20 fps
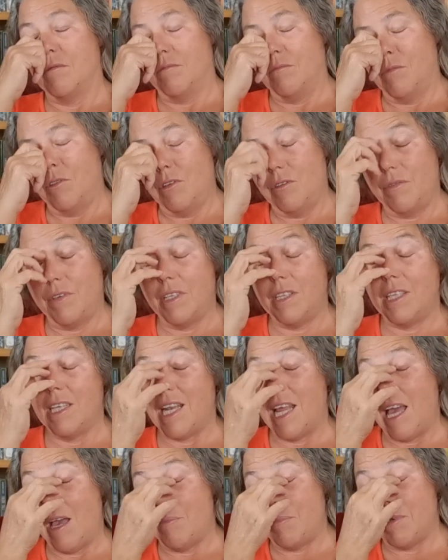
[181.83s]
movie that
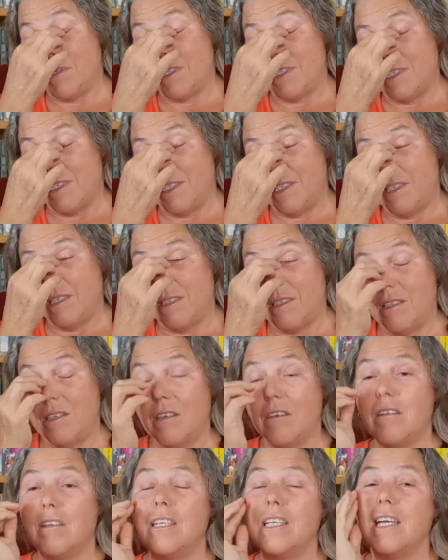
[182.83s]
happened in the
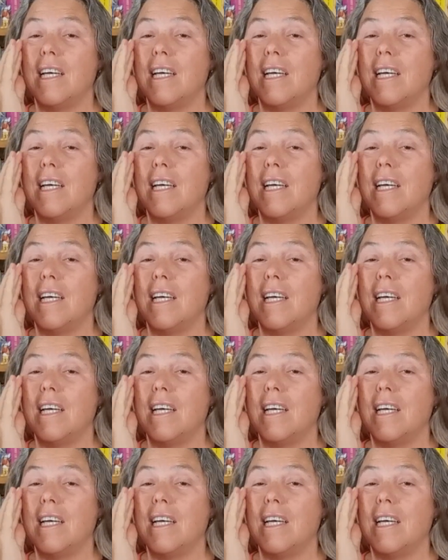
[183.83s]
early